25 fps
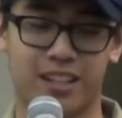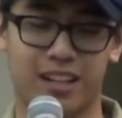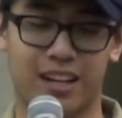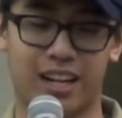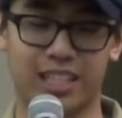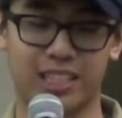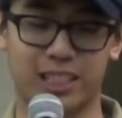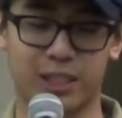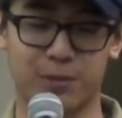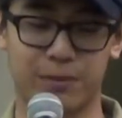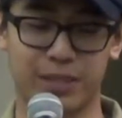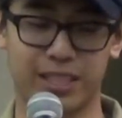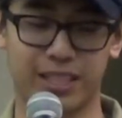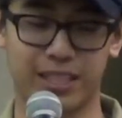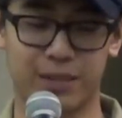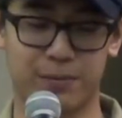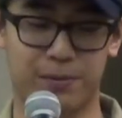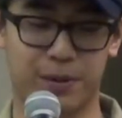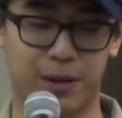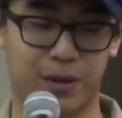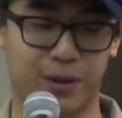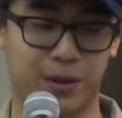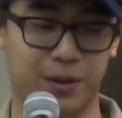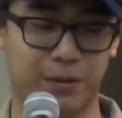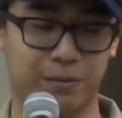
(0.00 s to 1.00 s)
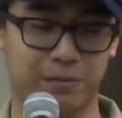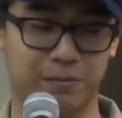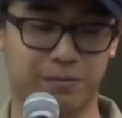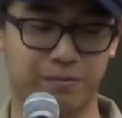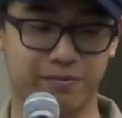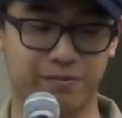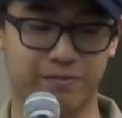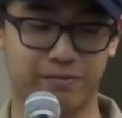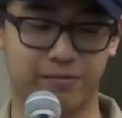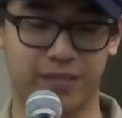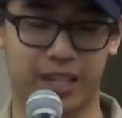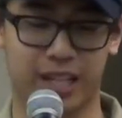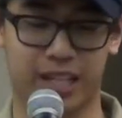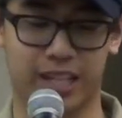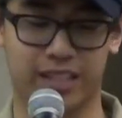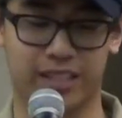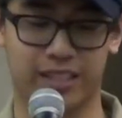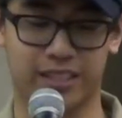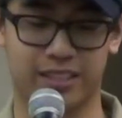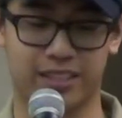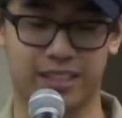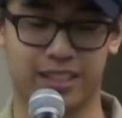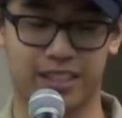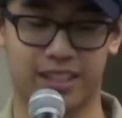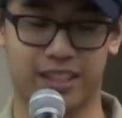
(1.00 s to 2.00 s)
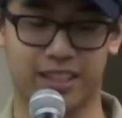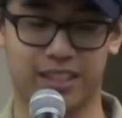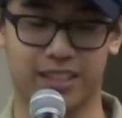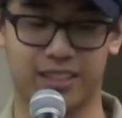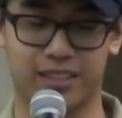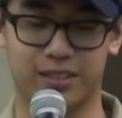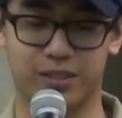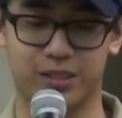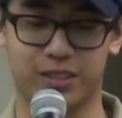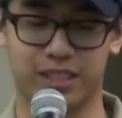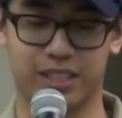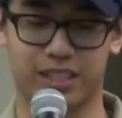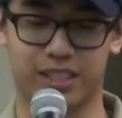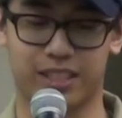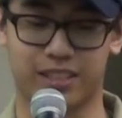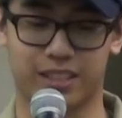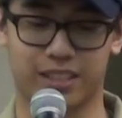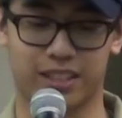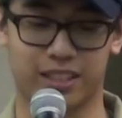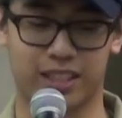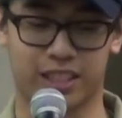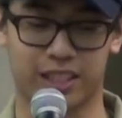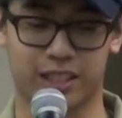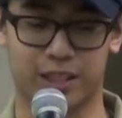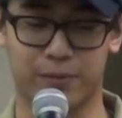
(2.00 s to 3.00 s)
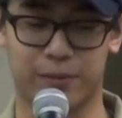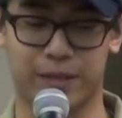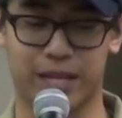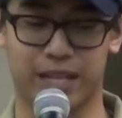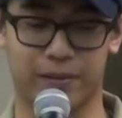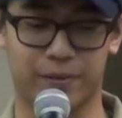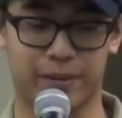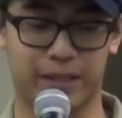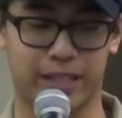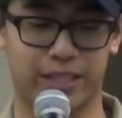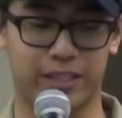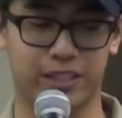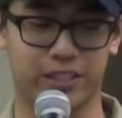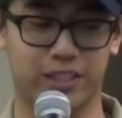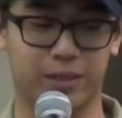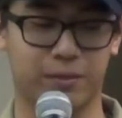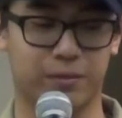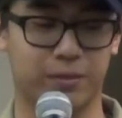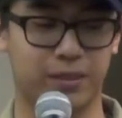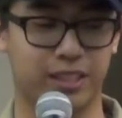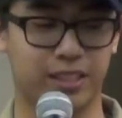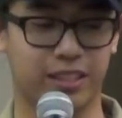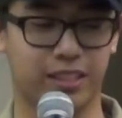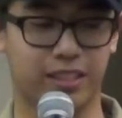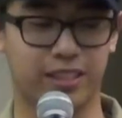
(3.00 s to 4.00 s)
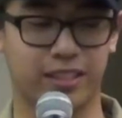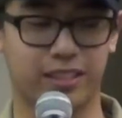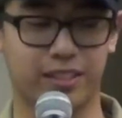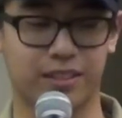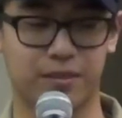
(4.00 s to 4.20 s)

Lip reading: I submitted a poem, and it was like on like the back page or something.